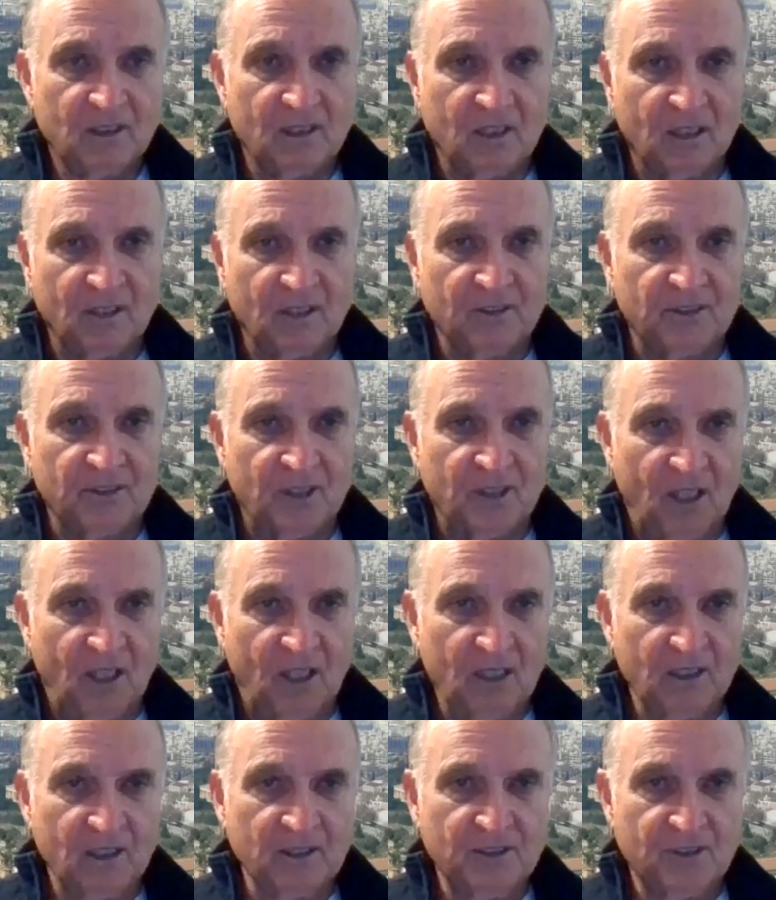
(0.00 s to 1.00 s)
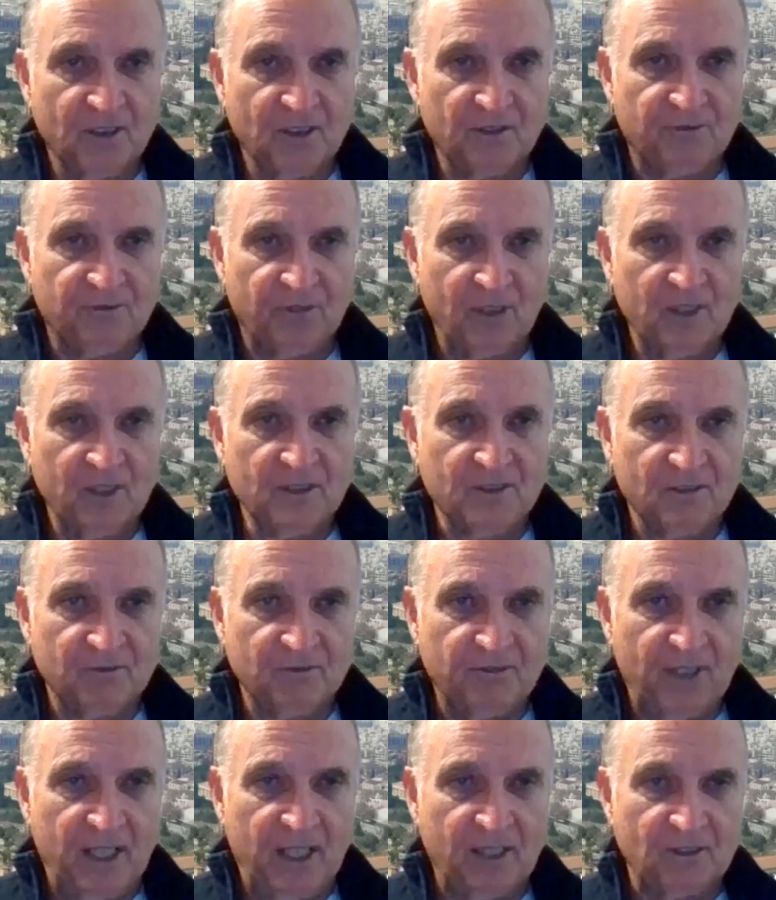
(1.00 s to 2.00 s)
the college and the friends
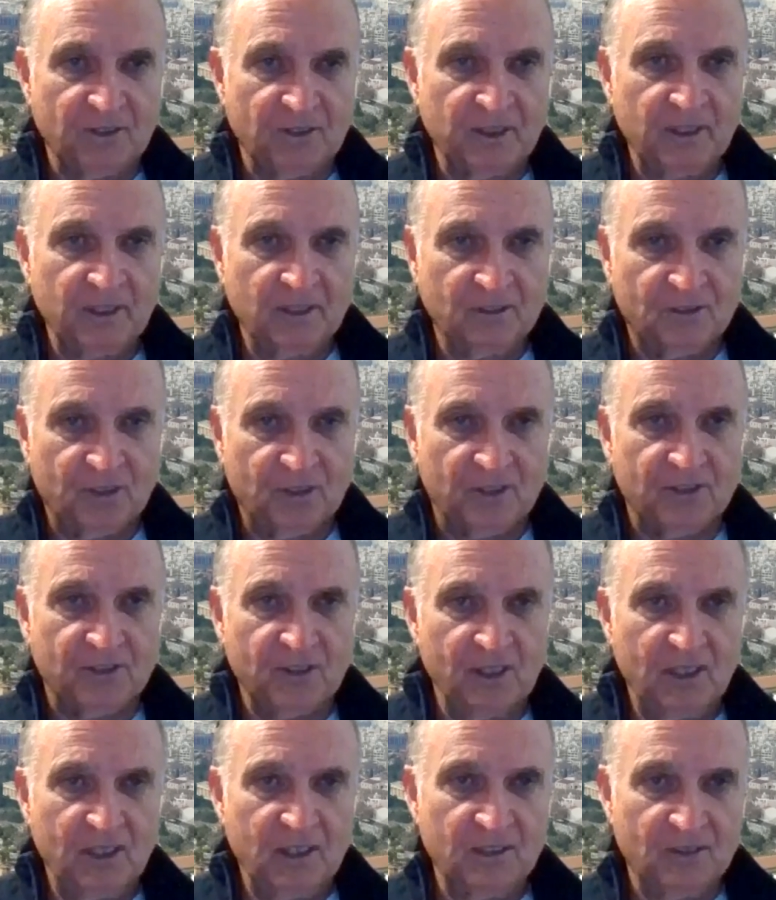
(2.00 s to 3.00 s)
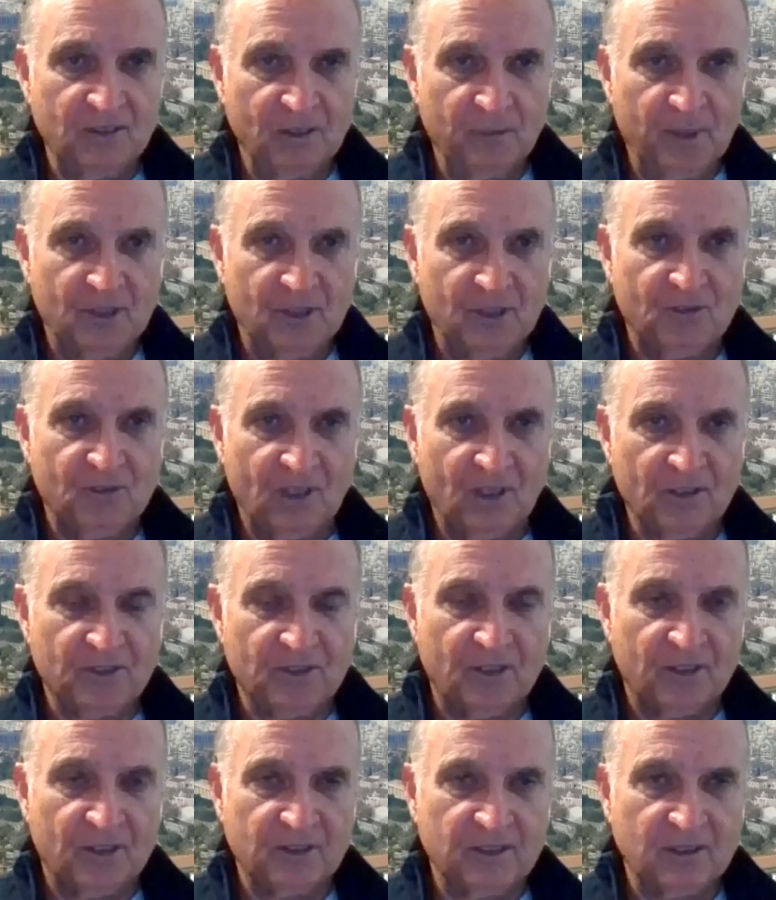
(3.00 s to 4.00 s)
and faculty and trustees and
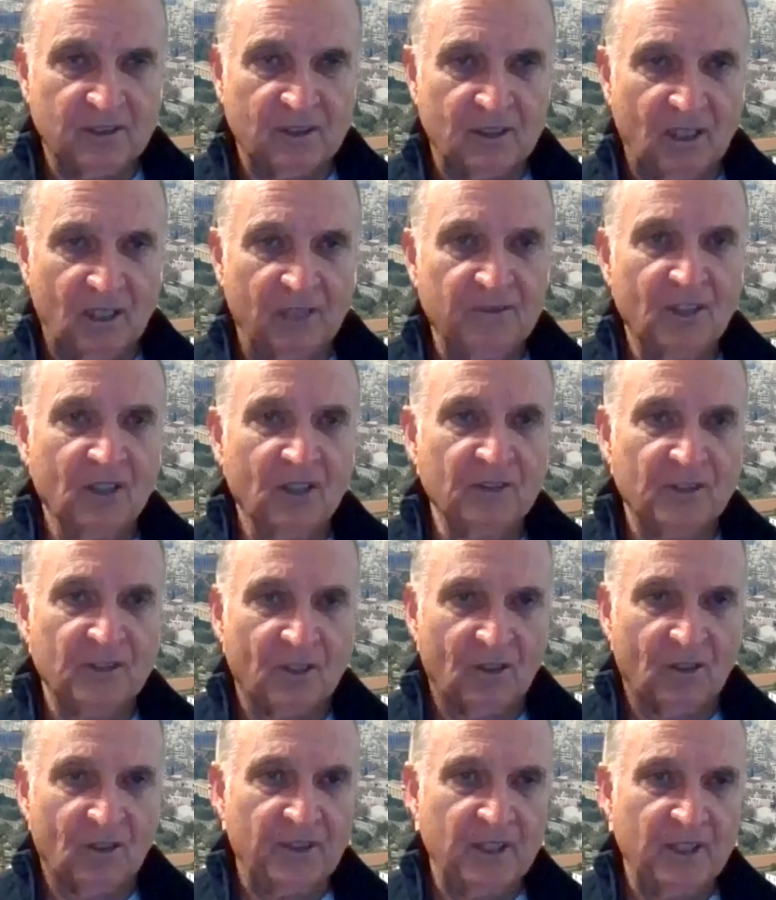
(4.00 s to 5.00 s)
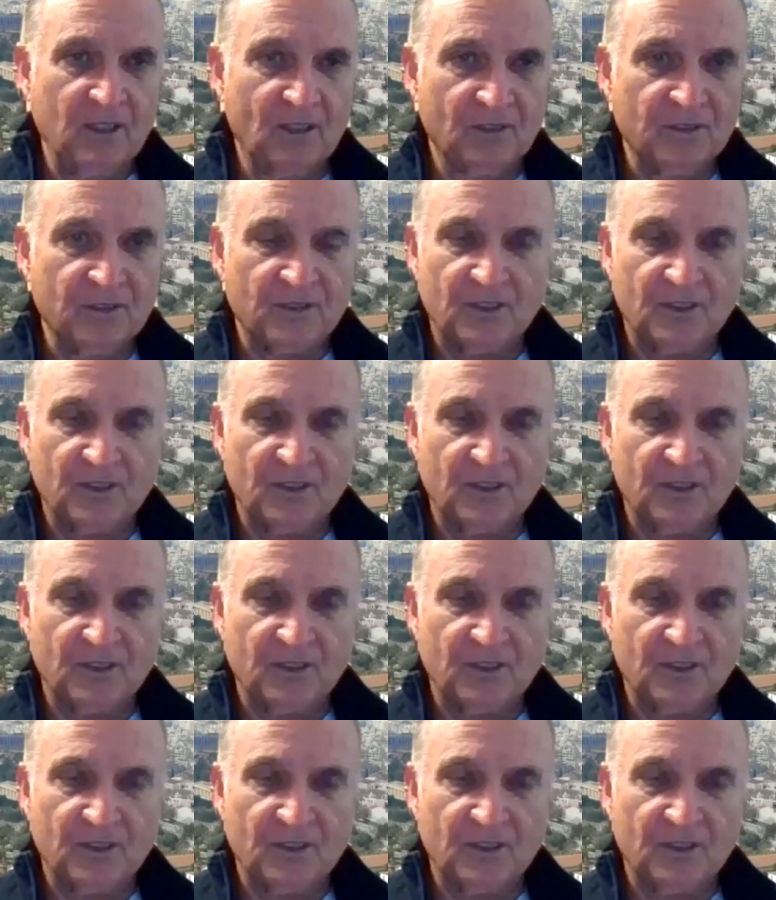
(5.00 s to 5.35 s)
administrators that I've known there over the years.